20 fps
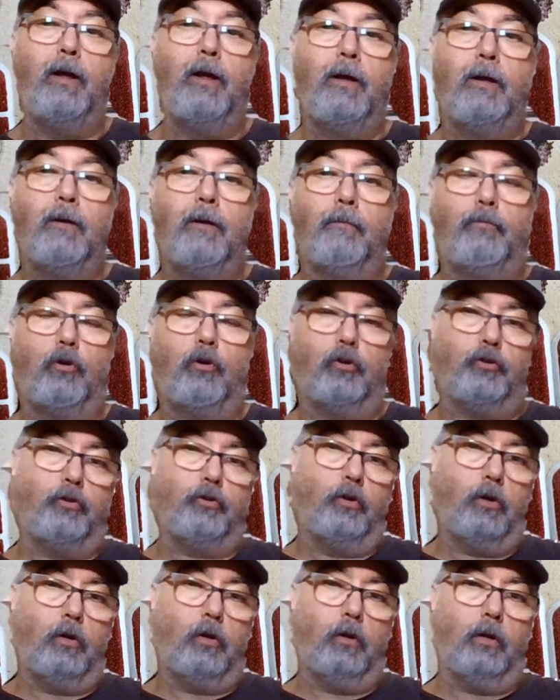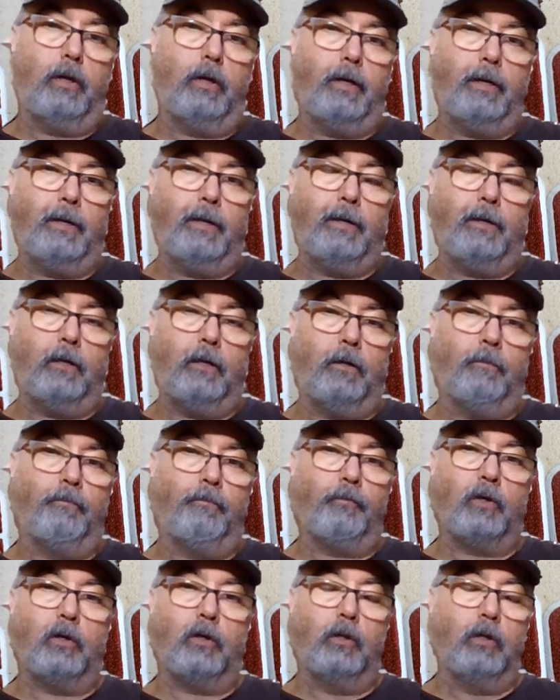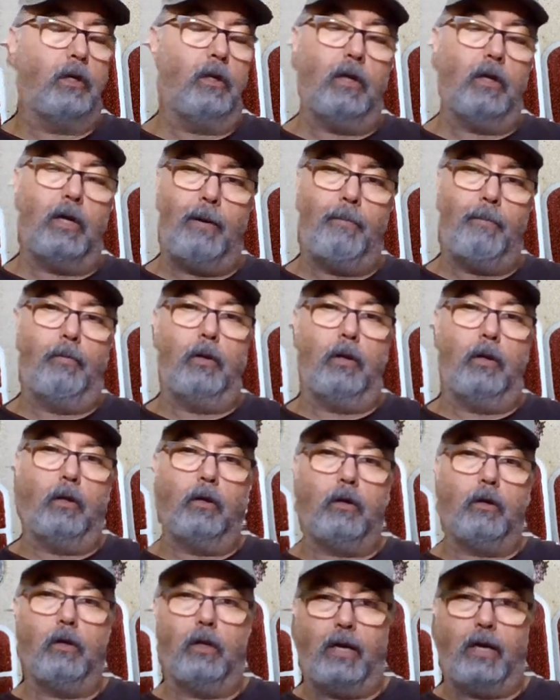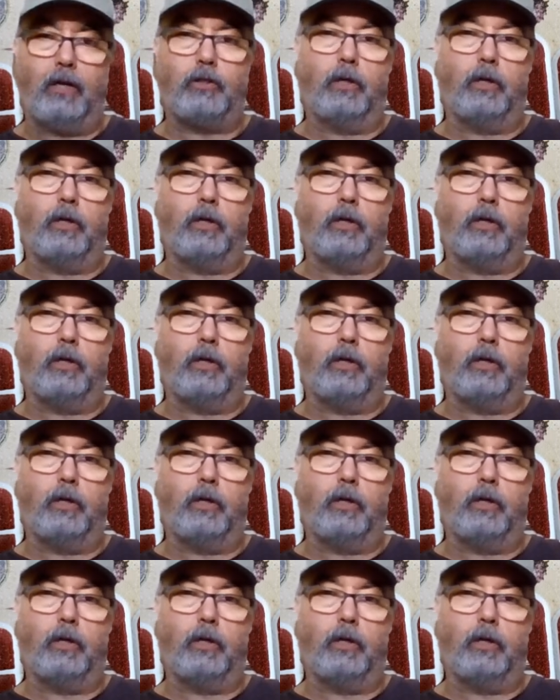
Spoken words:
personal little humble collection,